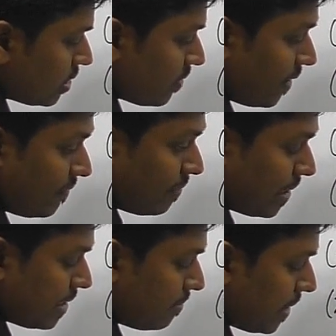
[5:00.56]
So when we
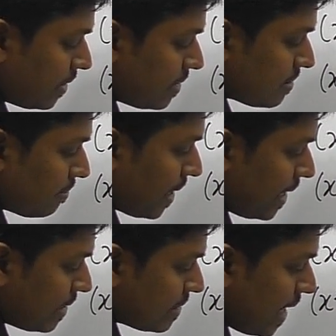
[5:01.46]
multiply this
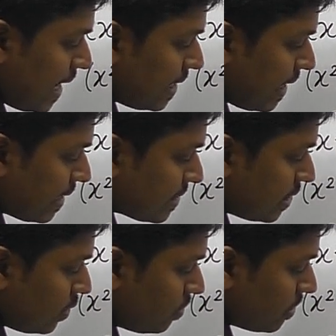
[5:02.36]
minus
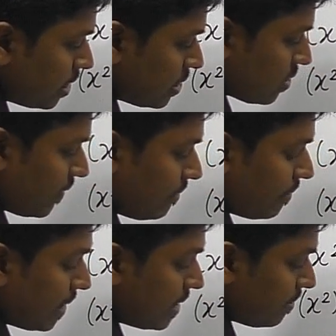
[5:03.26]
8x cube. So when we
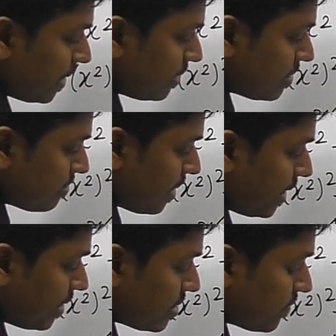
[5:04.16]
multiply this minus